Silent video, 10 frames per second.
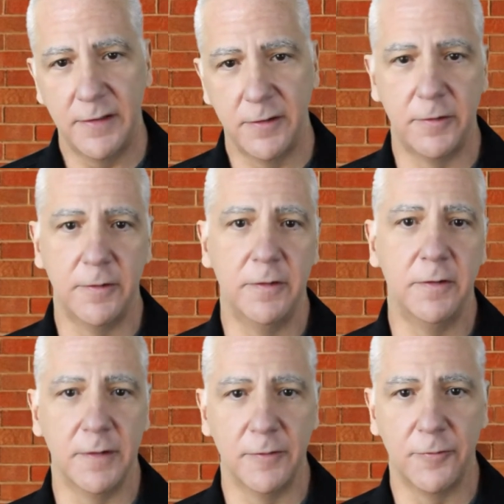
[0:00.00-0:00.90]
you're doing
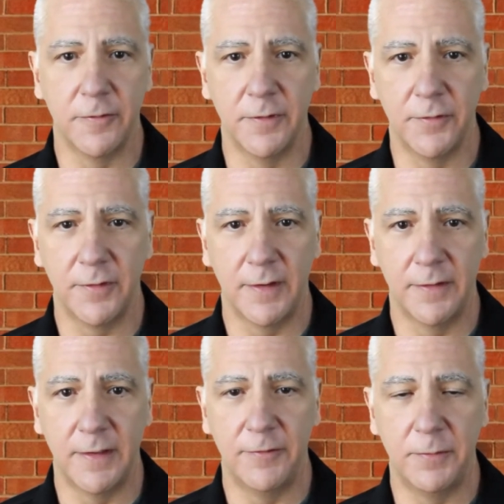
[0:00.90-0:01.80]
your inference on
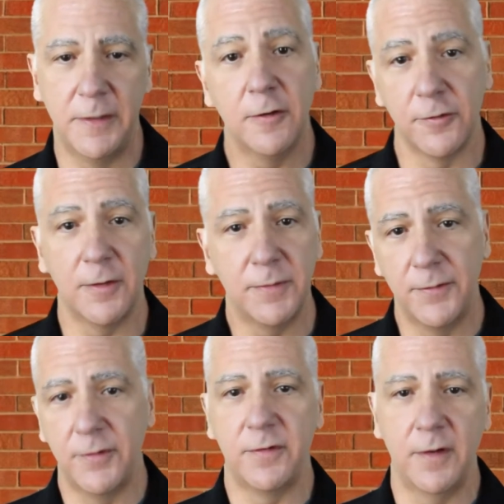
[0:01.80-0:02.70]
the EVB, or
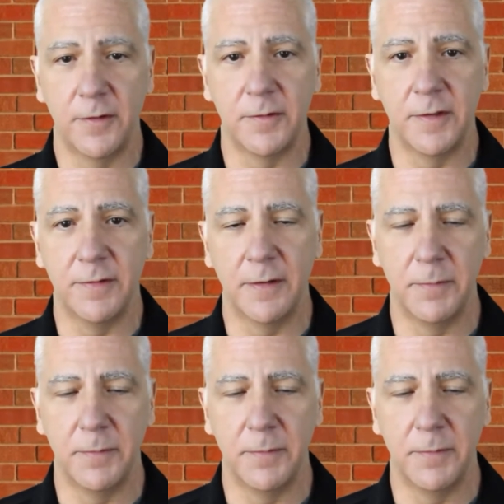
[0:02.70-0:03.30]
sometimes it's the other way around.